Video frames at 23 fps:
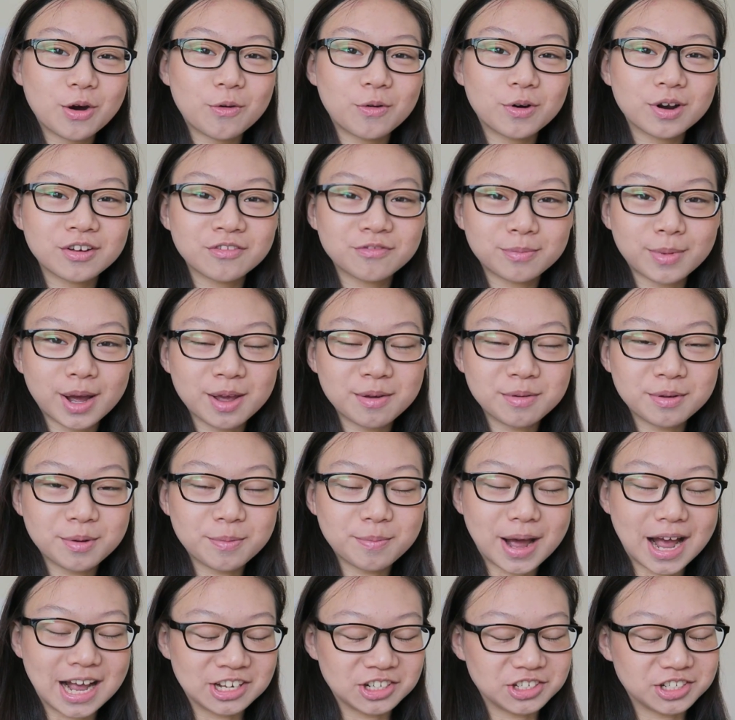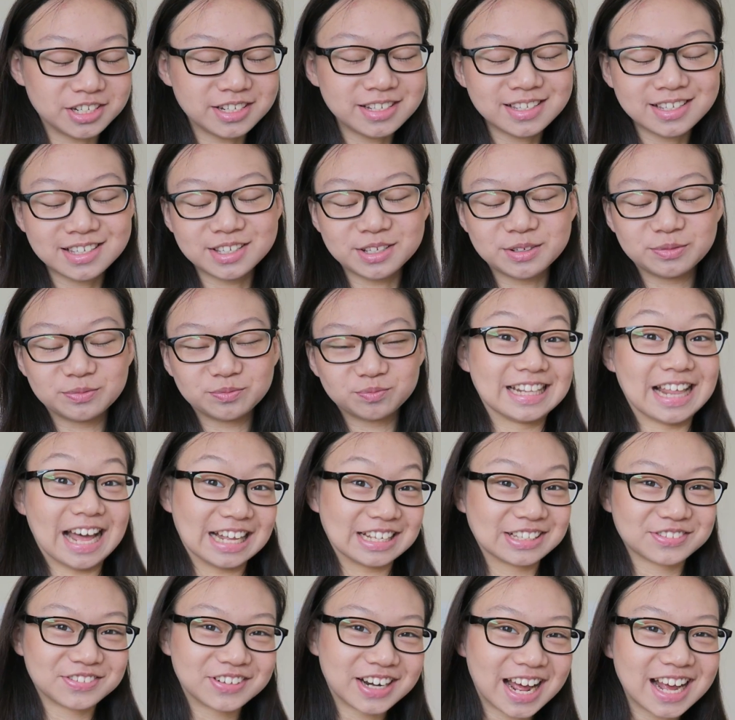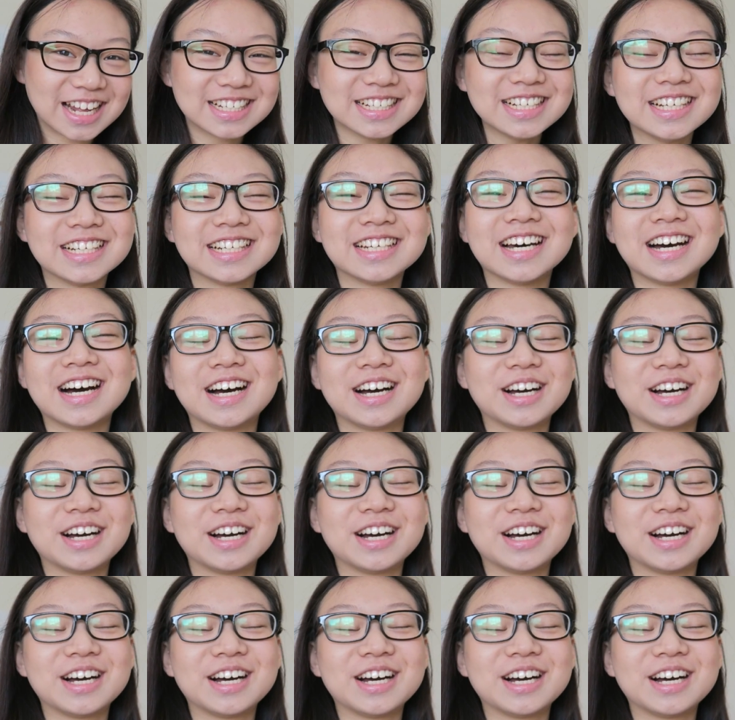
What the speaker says: one of my passions. That's what I did.